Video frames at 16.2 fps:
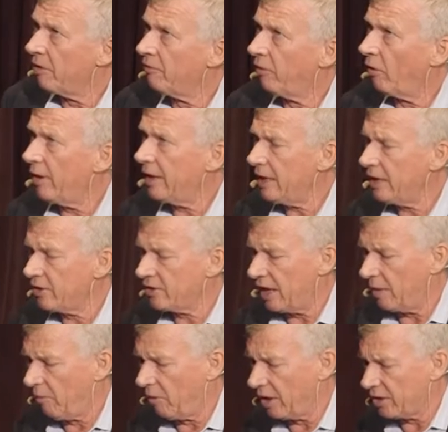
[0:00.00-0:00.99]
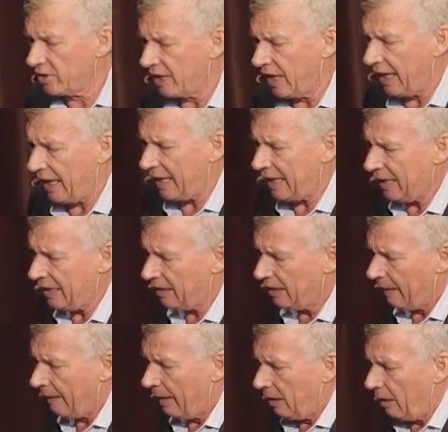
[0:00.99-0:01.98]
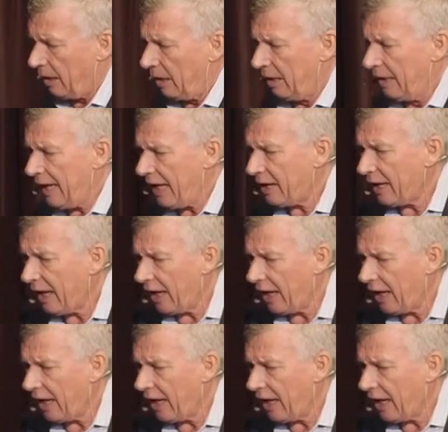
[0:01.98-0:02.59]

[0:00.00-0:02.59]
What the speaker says: avoiding somewhat saying, let